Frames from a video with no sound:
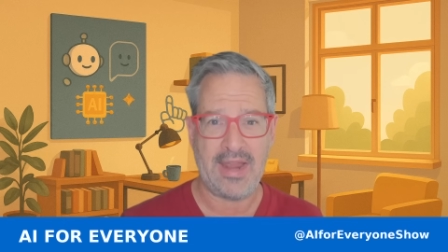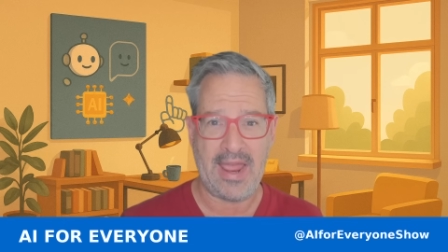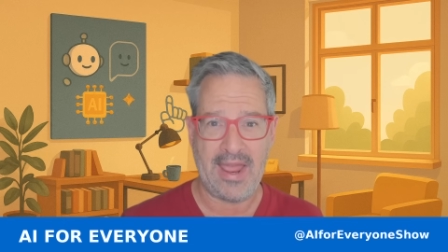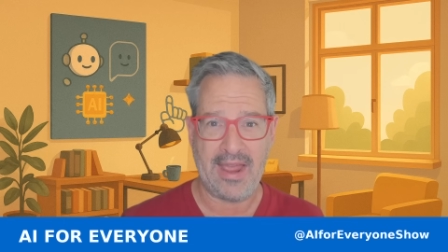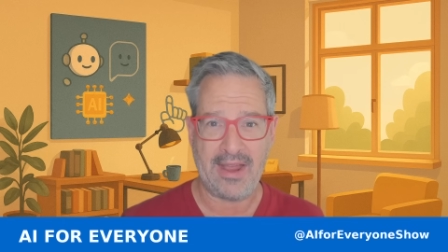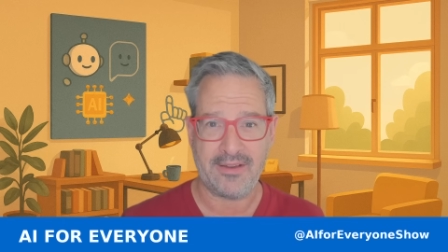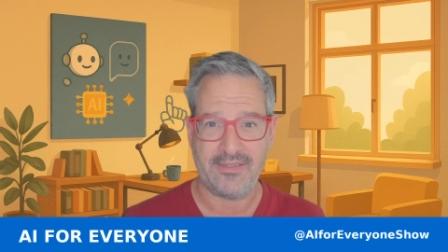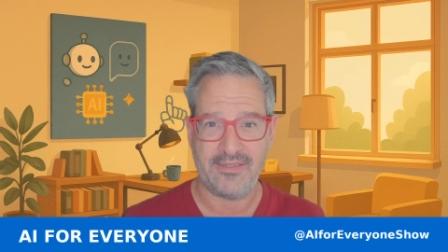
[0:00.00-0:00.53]

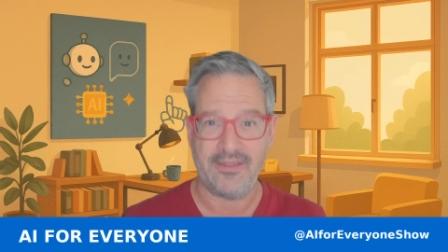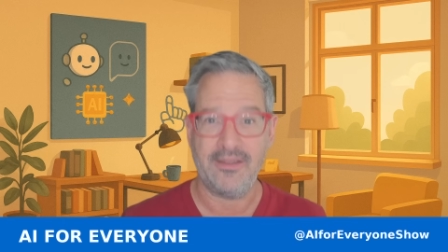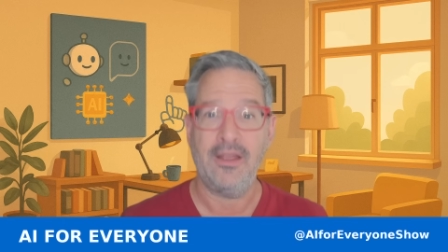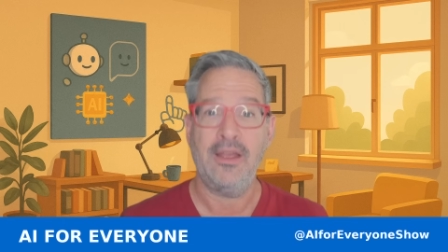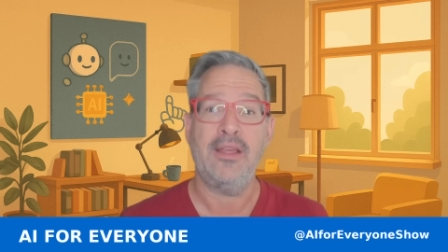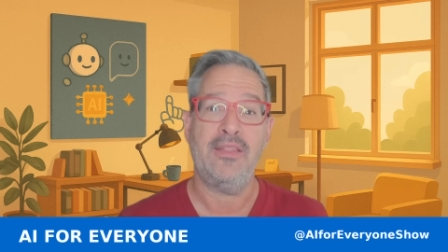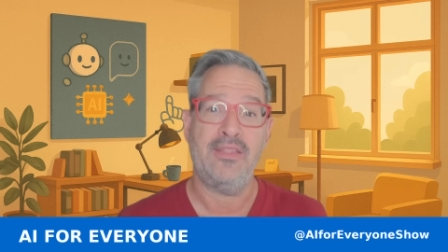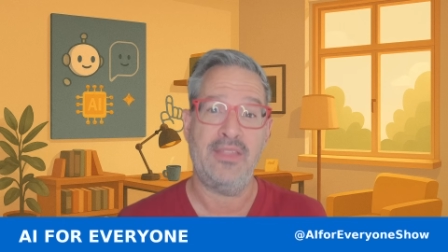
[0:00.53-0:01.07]
X,
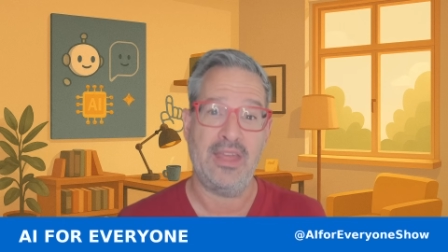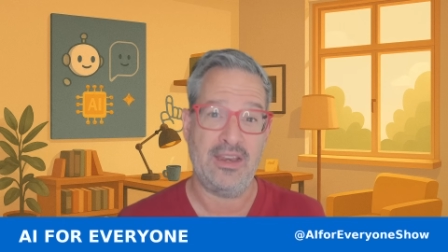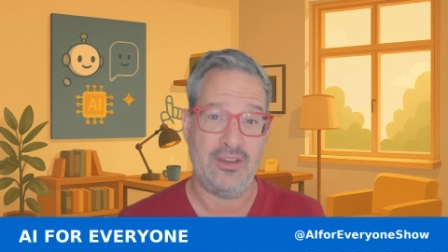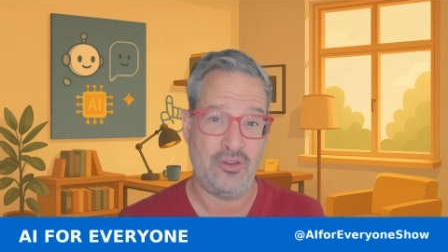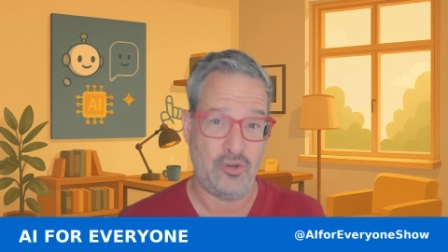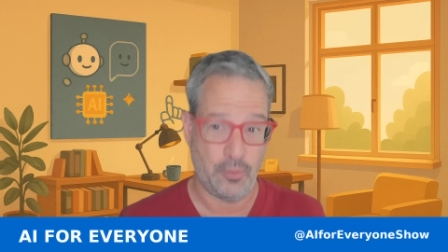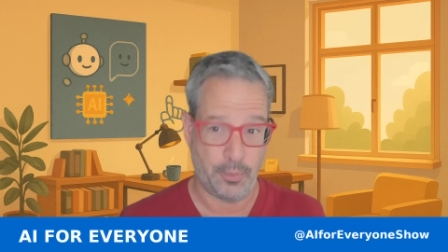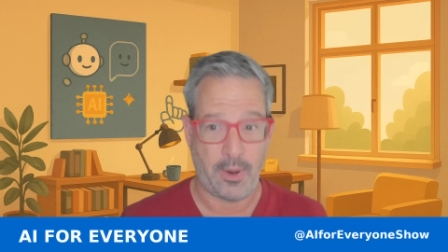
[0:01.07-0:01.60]

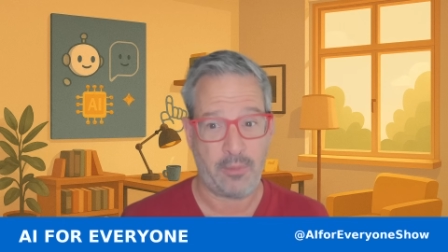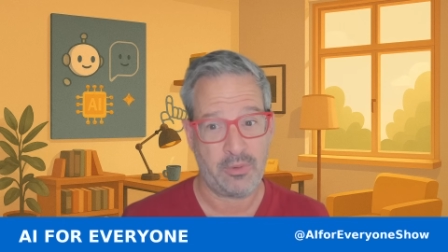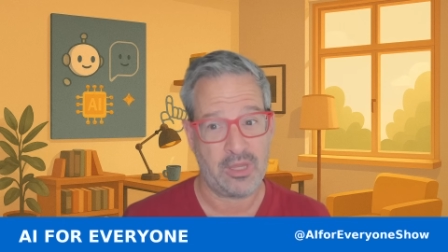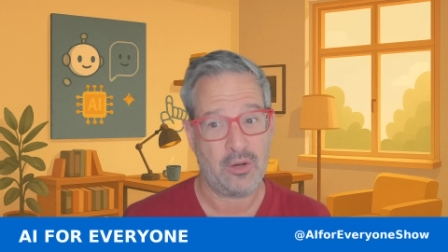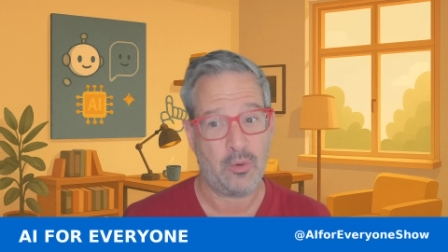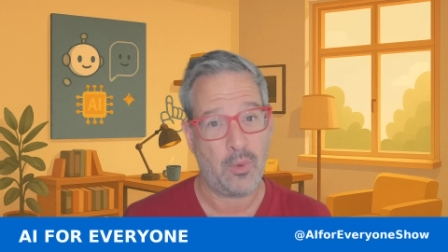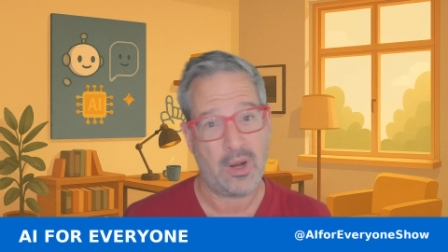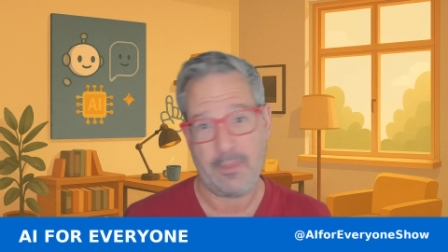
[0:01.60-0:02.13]
then you're probably going
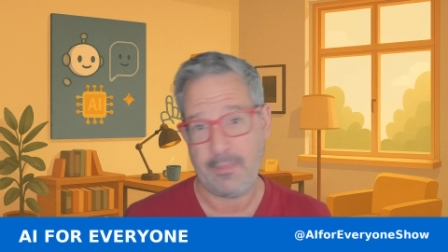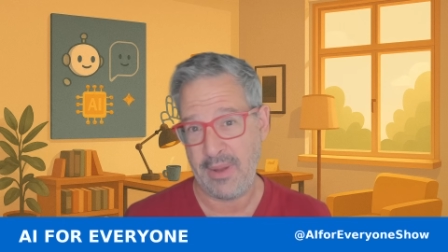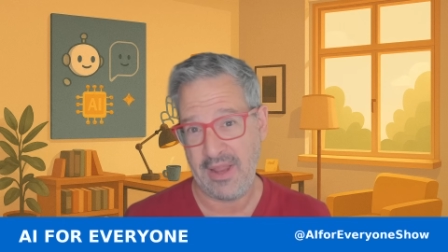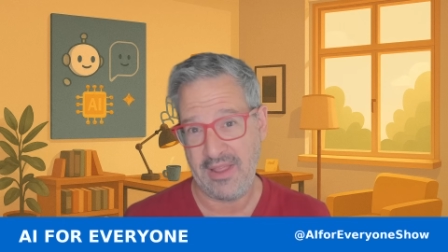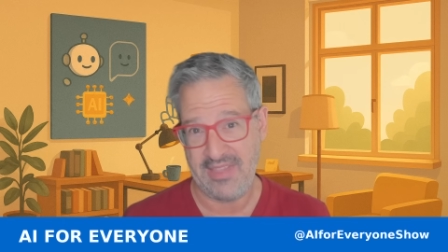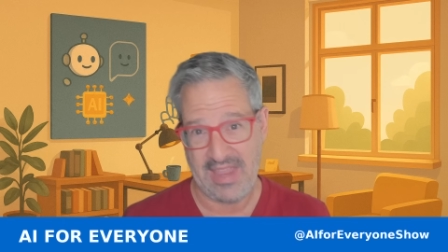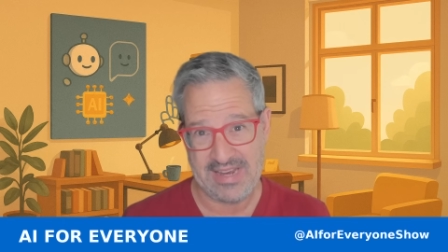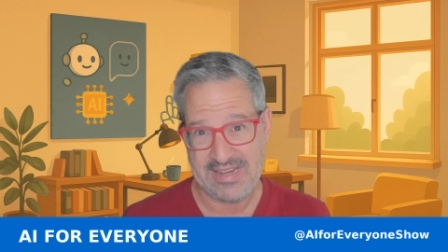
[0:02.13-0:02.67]
to want to pay
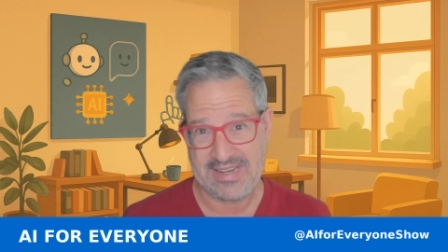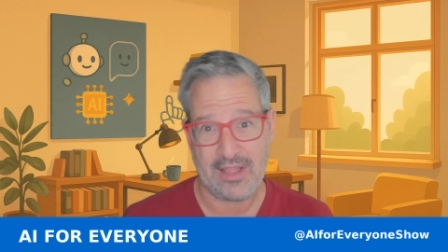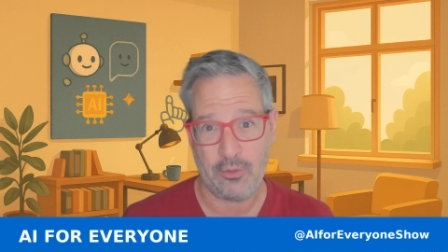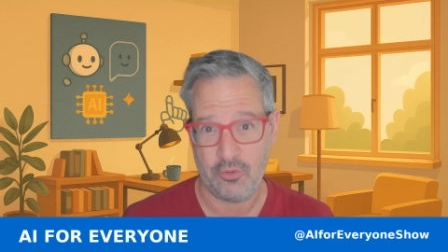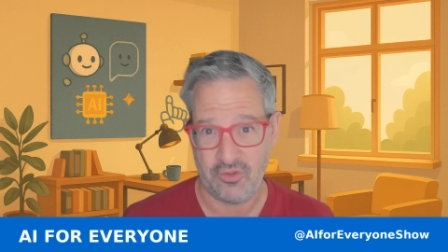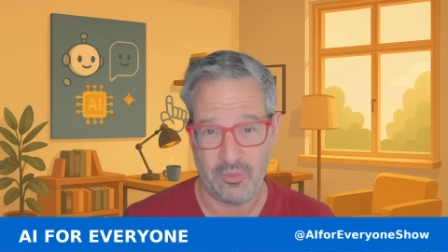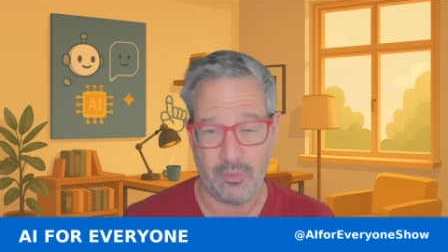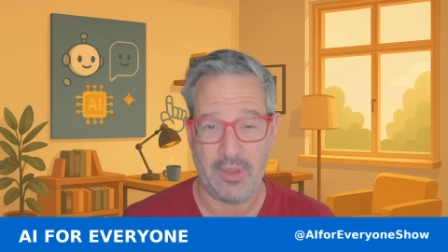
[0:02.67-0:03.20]
the
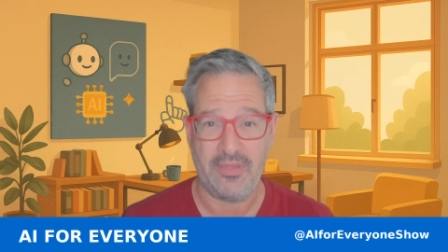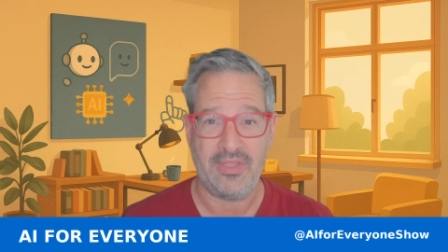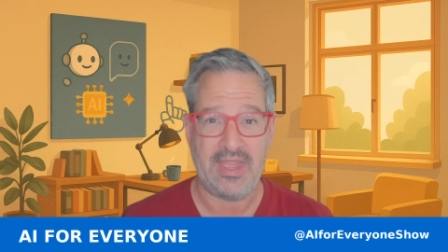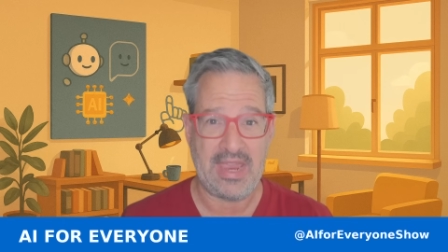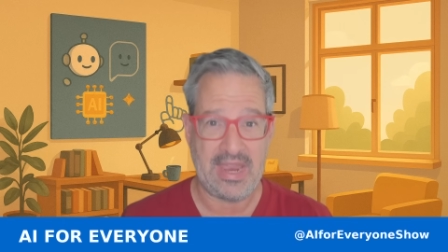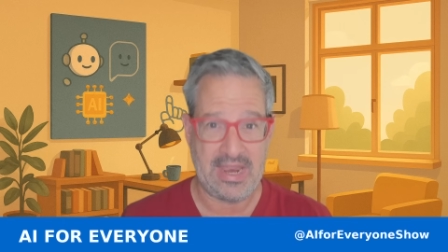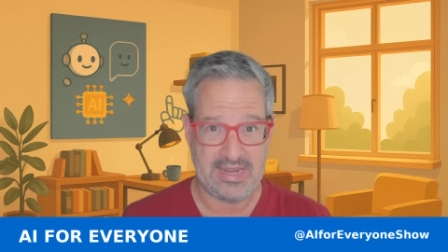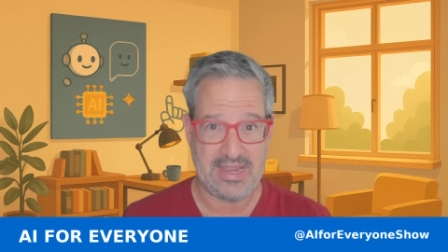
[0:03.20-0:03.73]
$8 a month
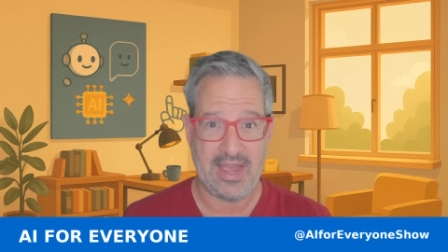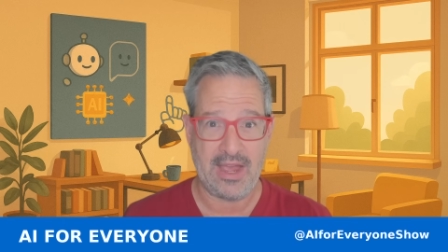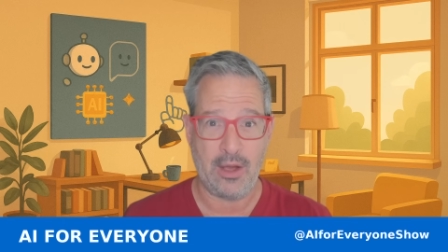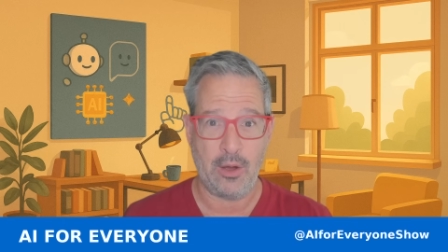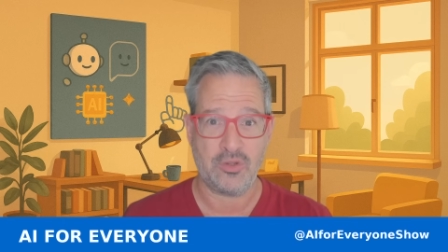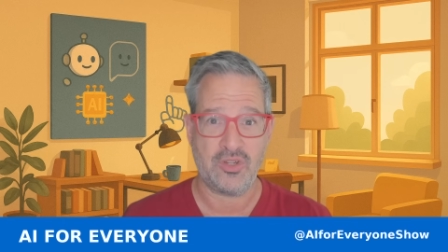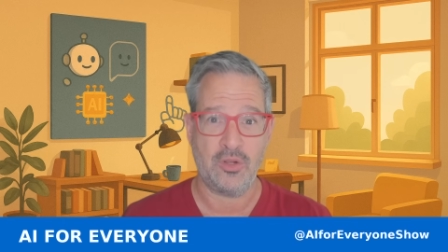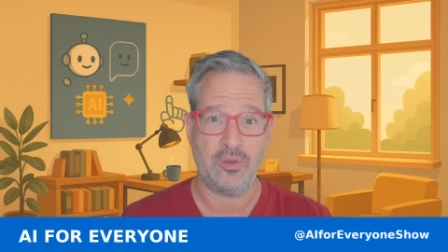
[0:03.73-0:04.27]

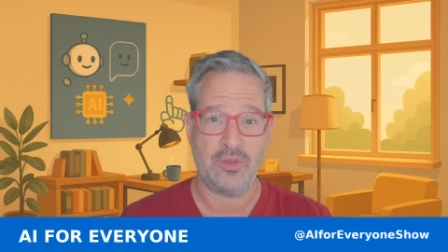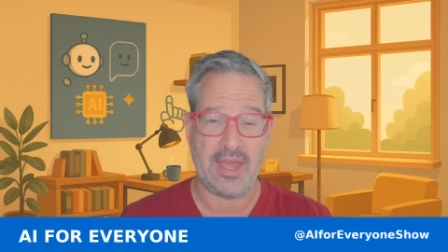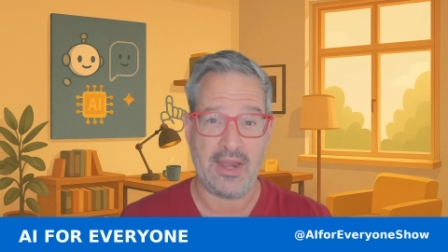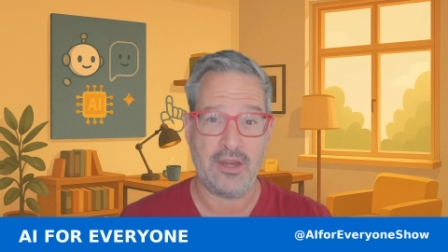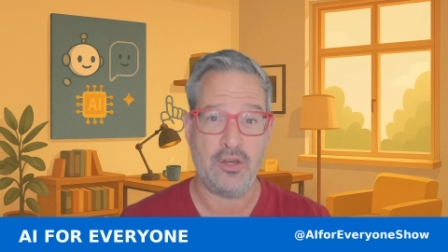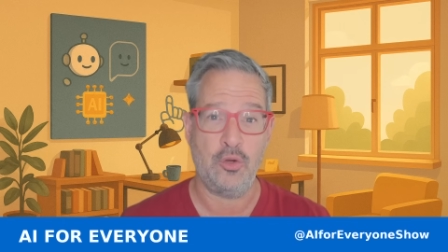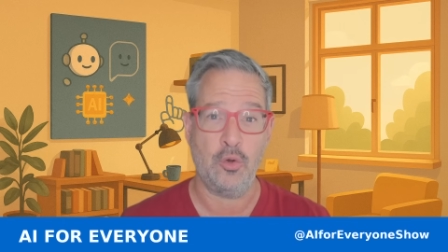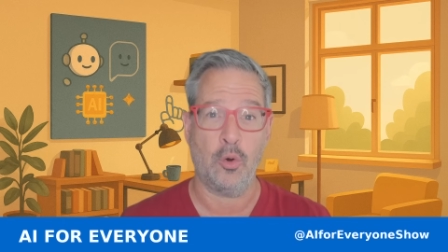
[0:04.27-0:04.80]
anyhow so that
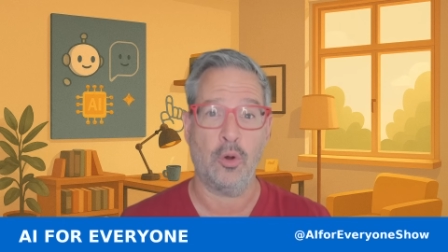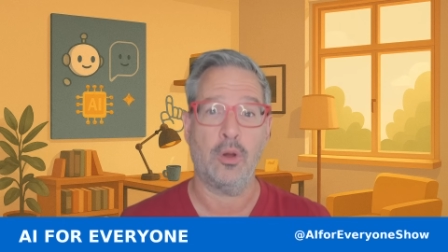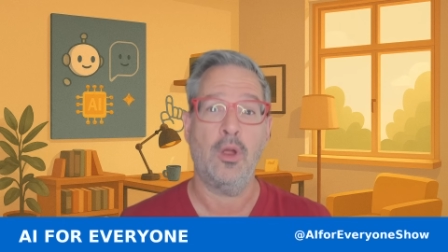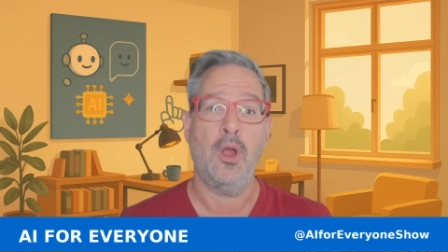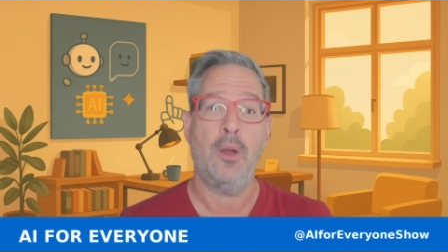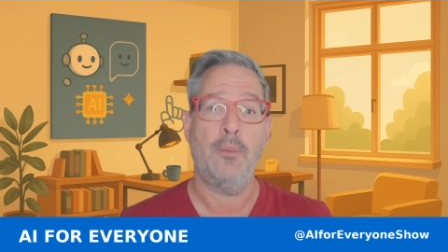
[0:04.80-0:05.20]
your